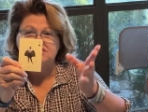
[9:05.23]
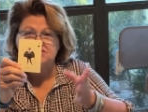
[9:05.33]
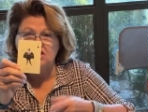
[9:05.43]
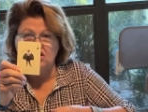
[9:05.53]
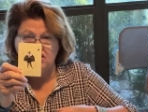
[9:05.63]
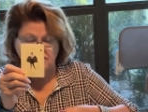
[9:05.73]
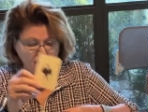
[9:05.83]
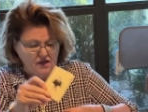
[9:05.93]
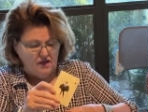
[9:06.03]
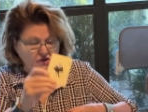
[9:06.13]
card,
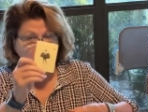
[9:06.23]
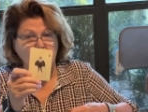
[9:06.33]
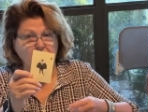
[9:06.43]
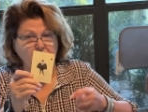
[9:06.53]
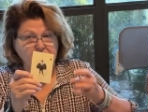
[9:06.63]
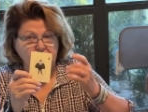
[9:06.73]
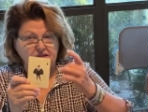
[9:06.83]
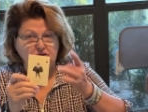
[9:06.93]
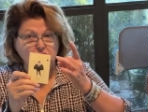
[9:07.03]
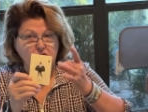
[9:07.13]

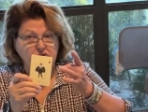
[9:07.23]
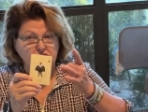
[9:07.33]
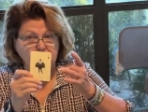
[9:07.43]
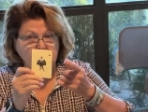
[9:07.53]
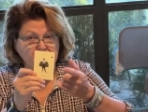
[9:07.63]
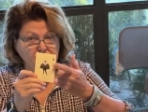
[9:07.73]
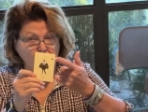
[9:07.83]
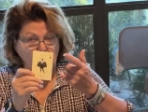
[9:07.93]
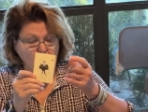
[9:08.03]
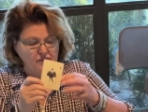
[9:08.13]
getting what you give,
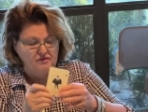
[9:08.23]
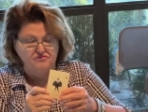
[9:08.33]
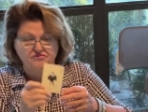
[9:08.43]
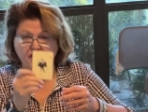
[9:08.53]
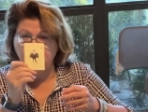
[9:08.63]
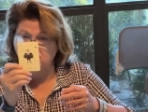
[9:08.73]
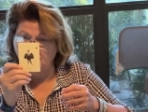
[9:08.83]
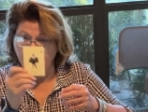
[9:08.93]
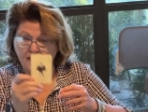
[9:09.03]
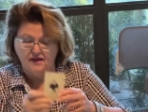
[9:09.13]
karma and fate,
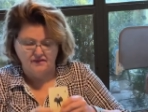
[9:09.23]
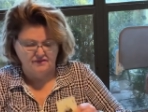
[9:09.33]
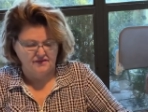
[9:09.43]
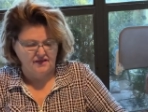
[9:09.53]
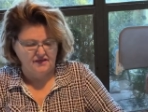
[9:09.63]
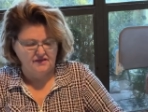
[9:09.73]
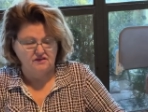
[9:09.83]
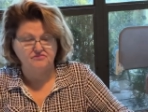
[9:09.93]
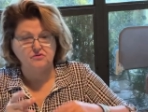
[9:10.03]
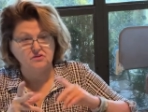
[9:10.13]
right out of the gate.
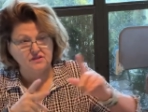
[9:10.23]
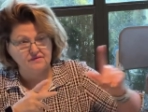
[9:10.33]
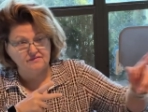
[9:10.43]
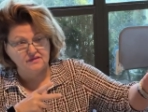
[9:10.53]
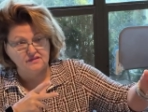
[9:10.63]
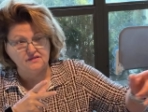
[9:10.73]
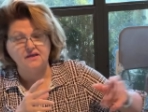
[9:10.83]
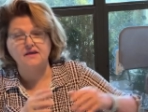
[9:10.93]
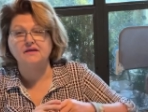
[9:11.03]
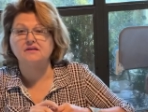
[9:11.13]
If you leave it in the
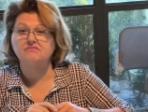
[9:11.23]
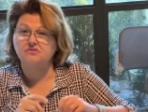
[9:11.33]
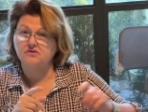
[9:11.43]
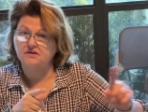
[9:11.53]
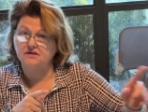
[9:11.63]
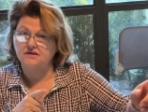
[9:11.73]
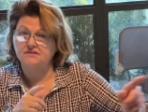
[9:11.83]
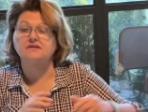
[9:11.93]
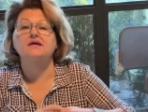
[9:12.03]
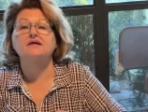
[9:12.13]
negative, you're going to get
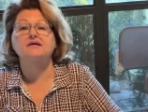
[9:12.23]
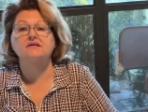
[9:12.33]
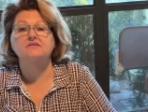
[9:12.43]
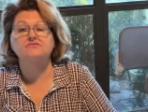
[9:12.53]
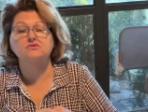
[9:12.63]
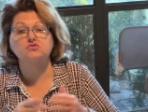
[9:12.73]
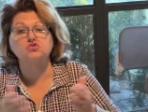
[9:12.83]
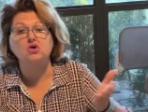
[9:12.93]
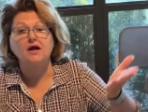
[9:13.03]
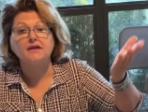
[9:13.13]
the negative. So
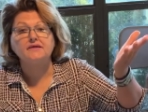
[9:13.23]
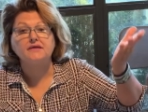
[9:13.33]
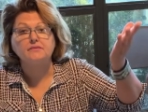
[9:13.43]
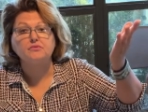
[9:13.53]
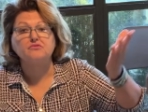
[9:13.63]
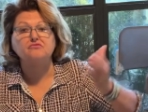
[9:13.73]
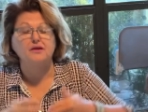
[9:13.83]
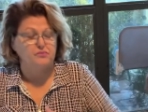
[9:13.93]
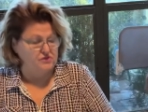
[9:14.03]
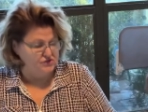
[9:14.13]
try to keep your
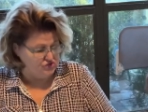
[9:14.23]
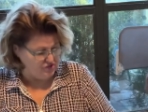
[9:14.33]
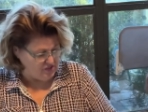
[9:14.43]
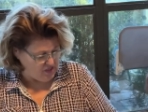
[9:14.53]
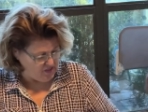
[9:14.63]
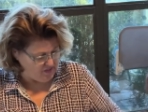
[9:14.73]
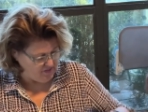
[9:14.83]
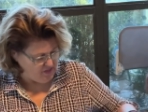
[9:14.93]
vibration high.